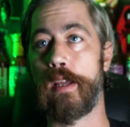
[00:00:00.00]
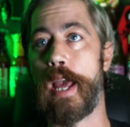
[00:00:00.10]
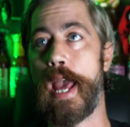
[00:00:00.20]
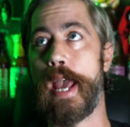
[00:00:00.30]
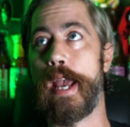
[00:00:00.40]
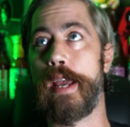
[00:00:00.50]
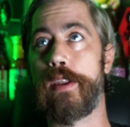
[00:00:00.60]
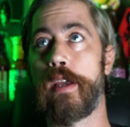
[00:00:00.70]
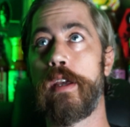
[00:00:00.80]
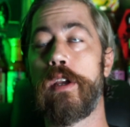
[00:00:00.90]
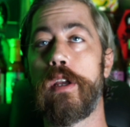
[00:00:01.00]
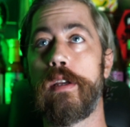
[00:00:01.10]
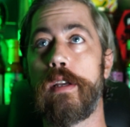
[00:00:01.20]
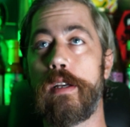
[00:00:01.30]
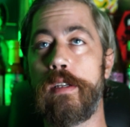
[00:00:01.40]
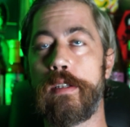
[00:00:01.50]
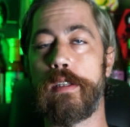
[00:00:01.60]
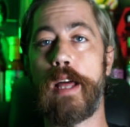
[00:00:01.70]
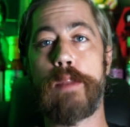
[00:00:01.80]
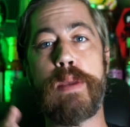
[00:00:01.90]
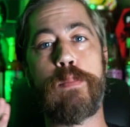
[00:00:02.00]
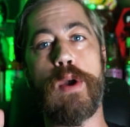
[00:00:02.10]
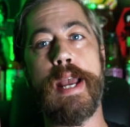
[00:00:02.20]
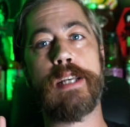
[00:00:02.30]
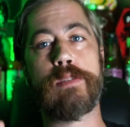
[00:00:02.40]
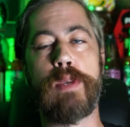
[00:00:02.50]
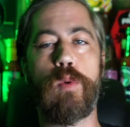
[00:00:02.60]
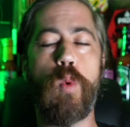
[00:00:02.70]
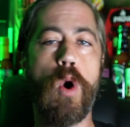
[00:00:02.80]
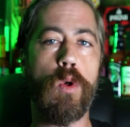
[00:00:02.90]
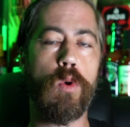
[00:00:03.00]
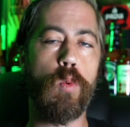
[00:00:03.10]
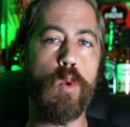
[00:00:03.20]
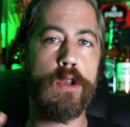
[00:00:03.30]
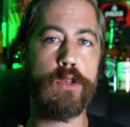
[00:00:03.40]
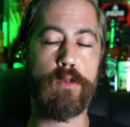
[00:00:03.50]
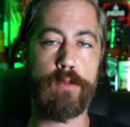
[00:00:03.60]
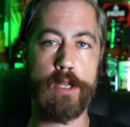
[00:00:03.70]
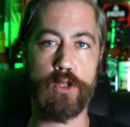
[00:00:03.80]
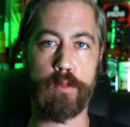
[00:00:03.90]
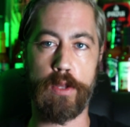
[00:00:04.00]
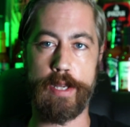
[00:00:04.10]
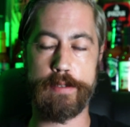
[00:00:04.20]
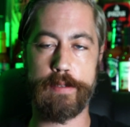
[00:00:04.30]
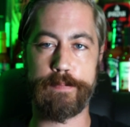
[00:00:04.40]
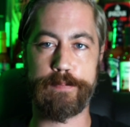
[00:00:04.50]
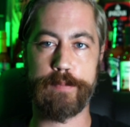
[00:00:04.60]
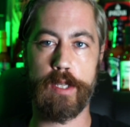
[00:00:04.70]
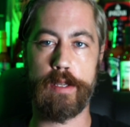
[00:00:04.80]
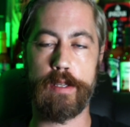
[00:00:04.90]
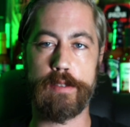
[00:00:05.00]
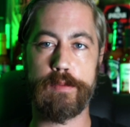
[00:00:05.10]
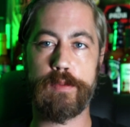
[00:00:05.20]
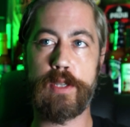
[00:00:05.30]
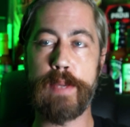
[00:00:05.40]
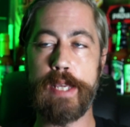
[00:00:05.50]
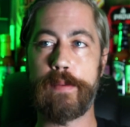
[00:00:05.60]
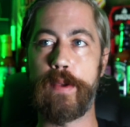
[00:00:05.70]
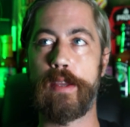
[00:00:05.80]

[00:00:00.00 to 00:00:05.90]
And a lot of people ask me, well, what do you feed your plants? To me,